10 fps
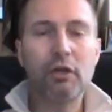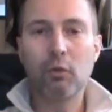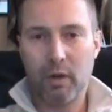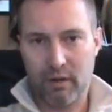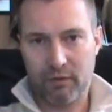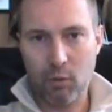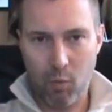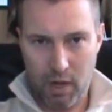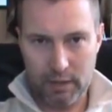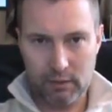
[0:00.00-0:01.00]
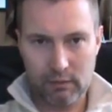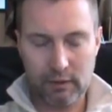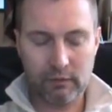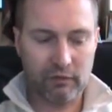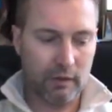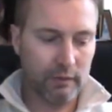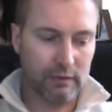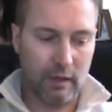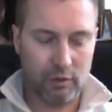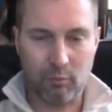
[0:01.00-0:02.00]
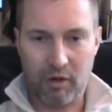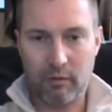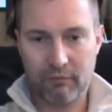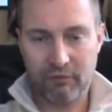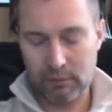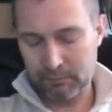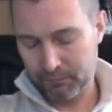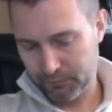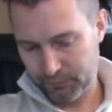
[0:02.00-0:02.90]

can do whatever you want. Not to sound like Dr. Brown from